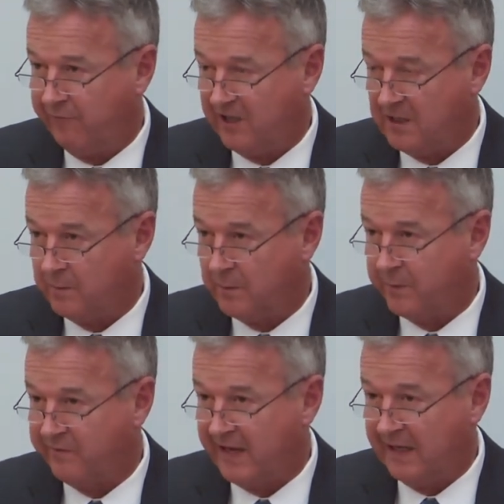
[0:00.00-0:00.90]
freedom to
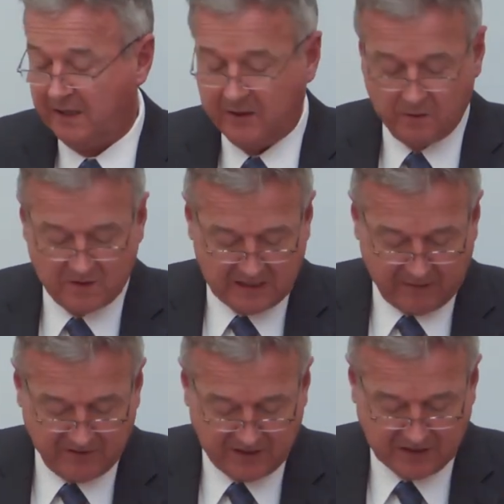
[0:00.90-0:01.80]
provide legal
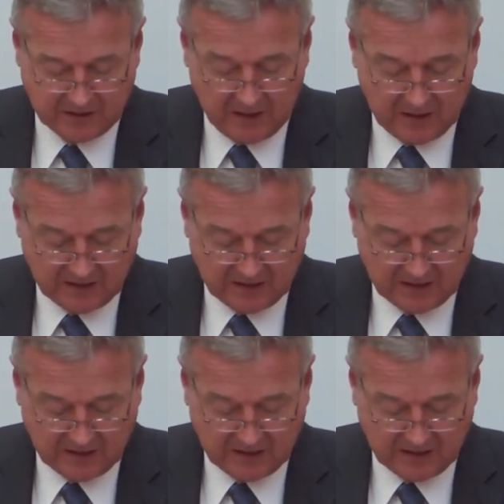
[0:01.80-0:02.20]
services.